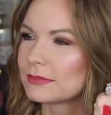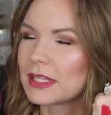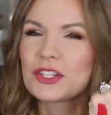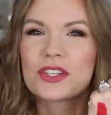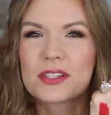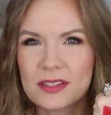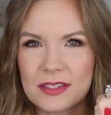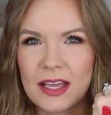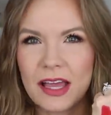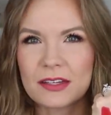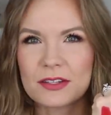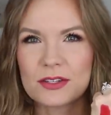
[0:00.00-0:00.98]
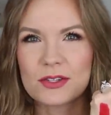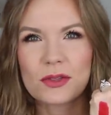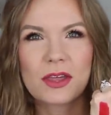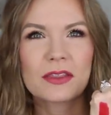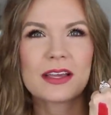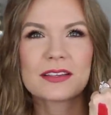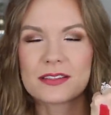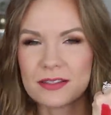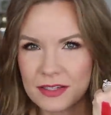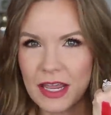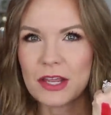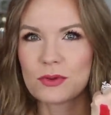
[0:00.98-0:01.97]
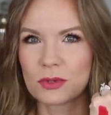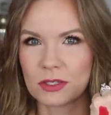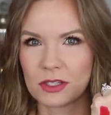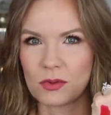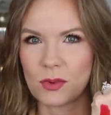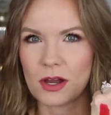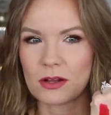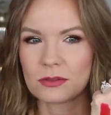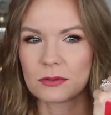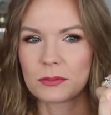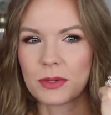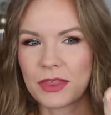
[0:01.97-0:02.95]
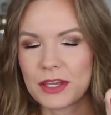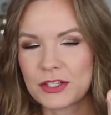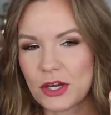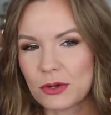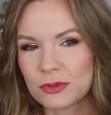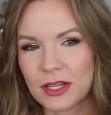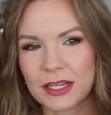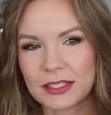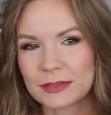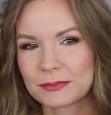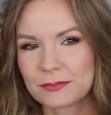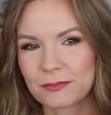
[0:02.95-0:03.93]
they just set. So then they stay really well, but they don't like,